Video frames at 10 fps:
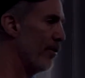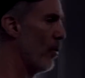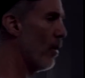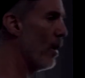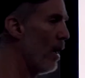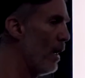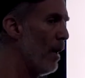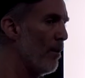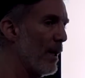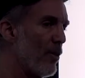4,
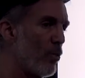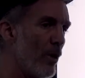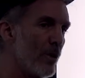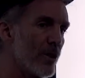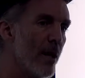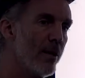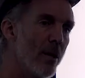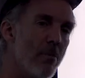because we're talking